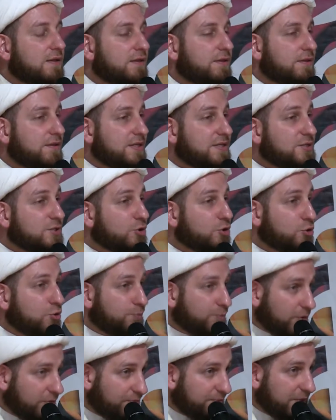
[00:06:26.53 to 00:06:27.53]
This
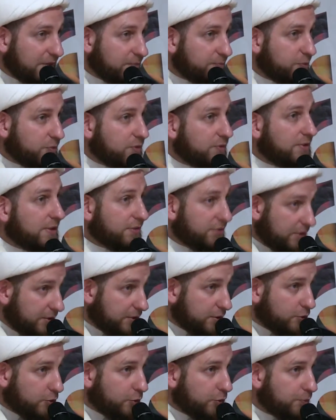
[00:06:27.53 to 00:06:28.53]
group of people, the
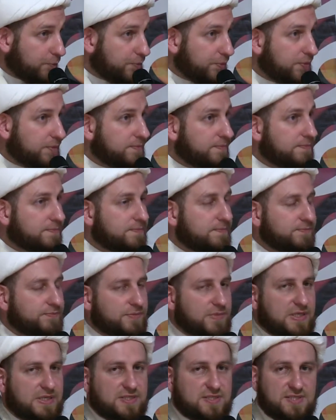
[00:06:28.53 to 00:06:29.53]
third group,
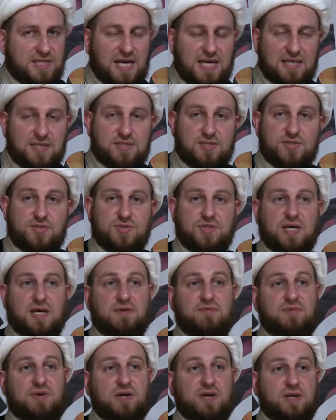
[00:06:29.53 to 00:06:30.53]
cites
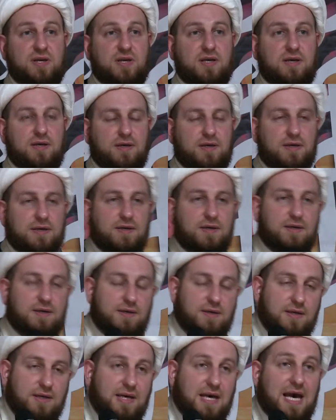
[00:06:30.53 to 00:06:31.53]
a very
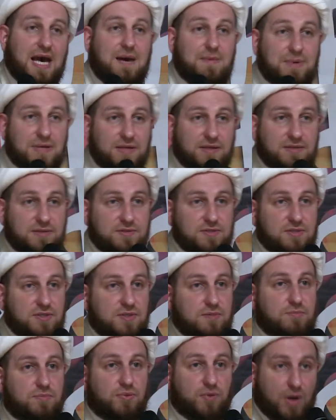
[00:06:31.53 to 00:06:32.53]
eminent
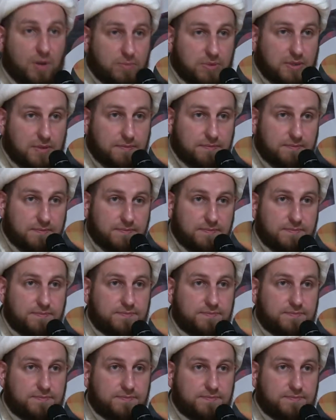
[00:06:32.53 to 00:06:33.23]
problem,